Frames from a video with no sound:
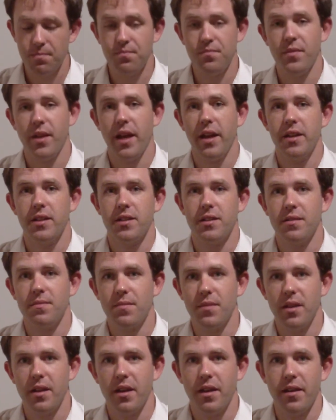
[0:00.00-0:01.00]
That is
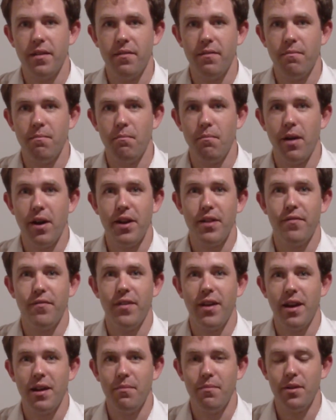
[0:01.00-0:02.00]
a mighty
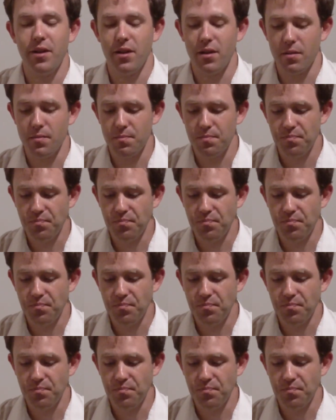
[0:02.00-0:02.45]
fine beer.